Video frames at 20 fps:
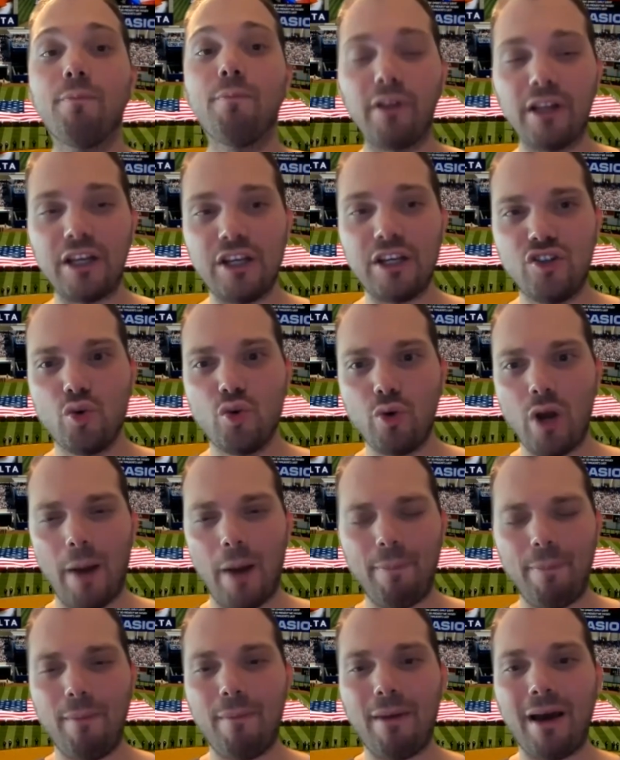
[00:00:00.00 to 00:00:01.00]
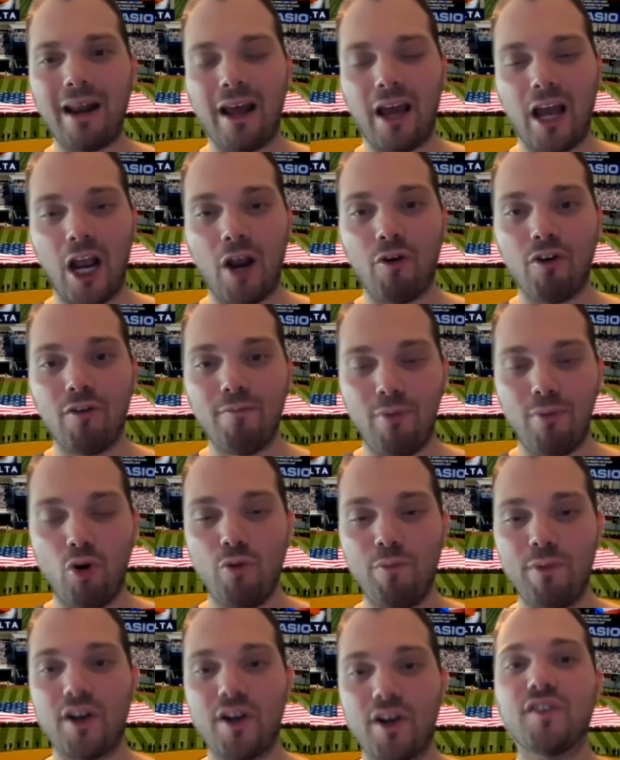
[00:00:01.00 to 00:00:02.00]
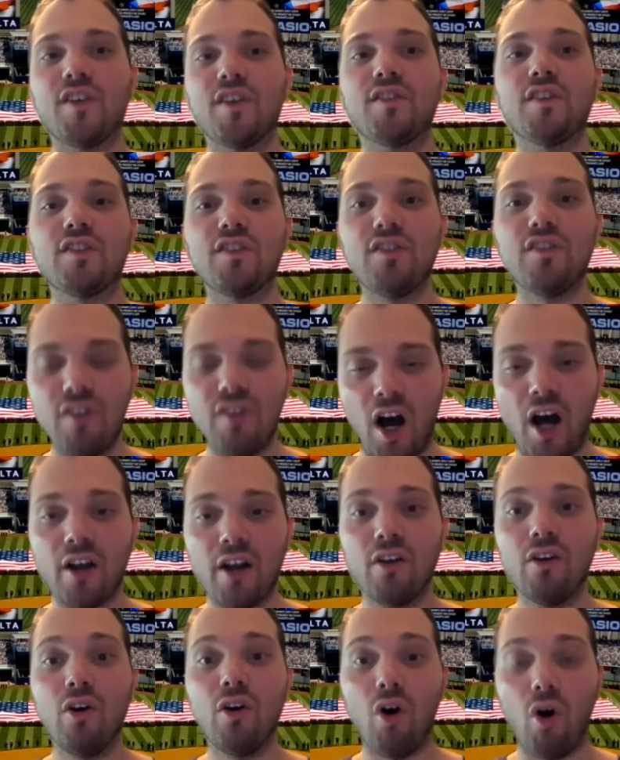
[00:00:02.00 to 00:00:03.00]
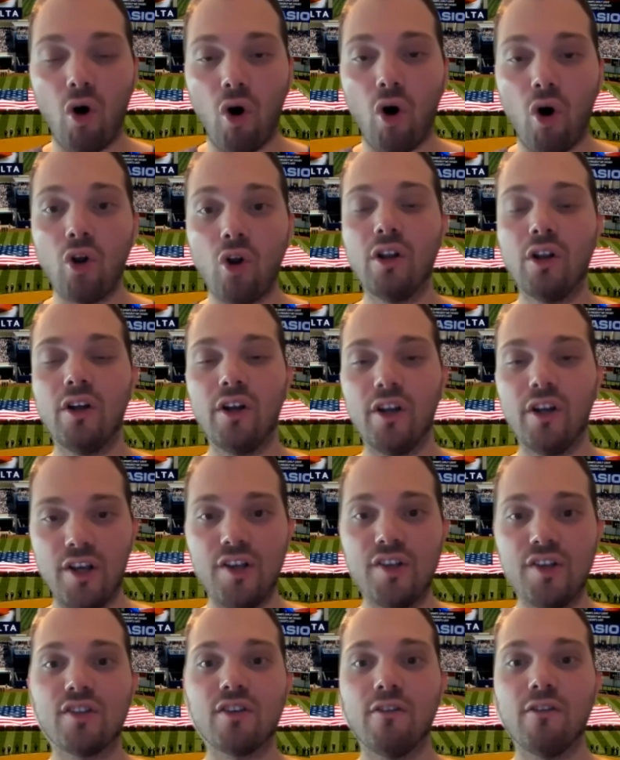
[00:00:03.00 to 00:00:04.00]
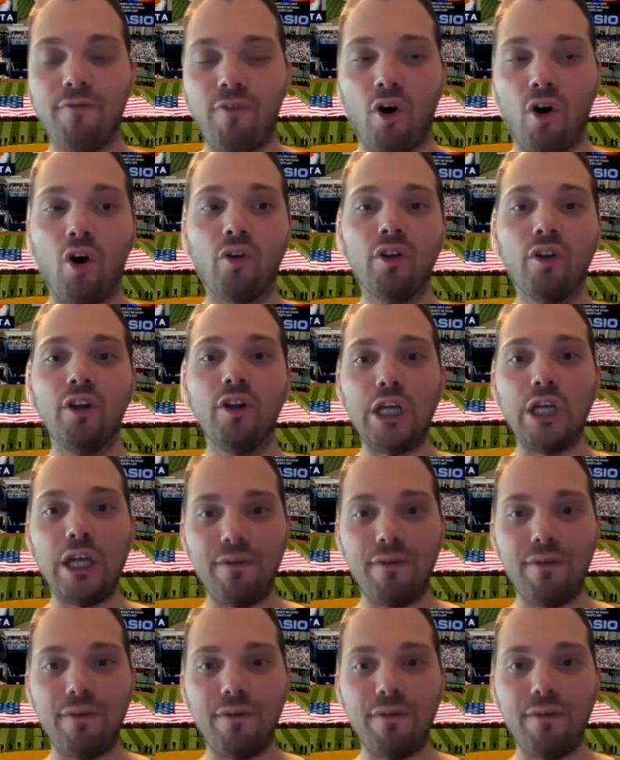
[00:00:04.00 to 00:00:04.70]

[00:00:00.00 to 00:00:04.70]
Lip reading: Please do not be mad at Aaron Boone because this is not all his fault,